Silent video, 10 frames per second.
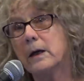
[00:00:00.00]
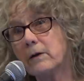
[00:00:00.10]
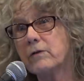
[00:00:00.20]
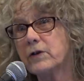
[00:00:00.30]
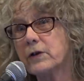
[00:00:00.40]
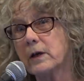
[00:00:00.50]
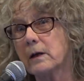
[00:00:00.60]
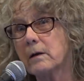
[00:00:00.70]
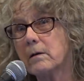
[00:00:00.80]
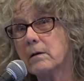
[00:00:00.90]

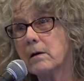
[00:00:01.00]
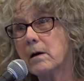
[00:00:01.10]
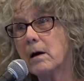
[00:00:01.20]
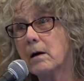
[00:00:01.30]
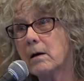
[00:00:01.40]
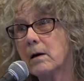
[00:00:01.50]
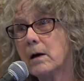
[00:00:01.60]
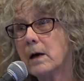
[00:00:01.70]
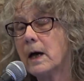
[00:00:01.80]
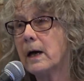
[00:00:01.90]
Interesting, huh?
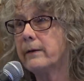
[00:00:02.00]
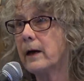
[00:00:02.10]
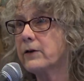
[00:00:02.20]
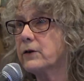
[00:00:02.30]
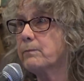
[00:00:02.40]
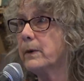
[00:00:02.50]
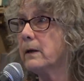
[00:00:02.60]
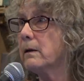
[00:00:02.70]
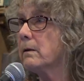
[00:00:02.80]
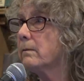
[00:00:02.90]
And that's
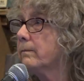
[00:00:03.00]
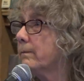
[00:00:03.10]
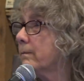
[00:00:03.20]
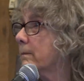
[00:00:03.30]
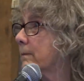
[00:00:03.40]
because, hmm?